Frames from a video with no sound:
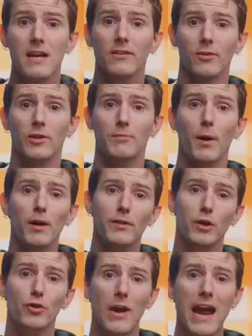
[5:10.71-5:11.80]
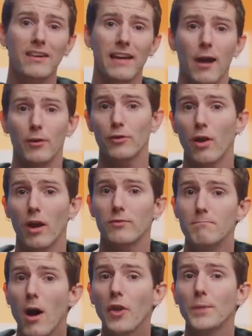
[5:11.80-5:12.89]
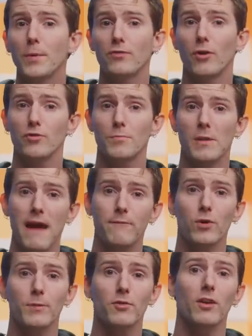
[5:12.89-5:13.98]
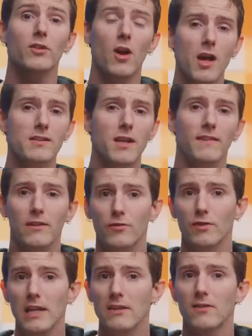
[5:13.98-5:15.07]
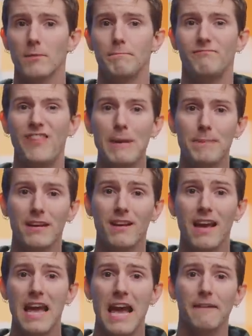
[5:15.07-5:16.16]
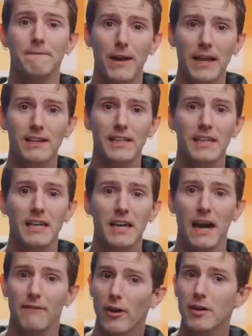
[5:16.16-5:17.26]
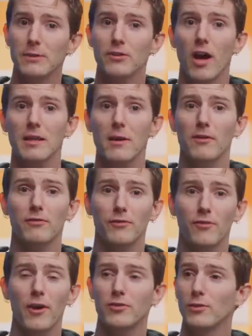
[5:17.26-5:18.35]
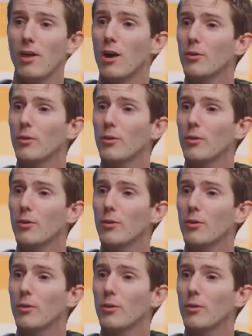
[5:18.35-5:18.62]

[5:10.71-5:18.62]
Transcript: So it's part of a crackdown across multiple social platforms on content that's related to vaping, and frankly, I've already been talking about this for far too long.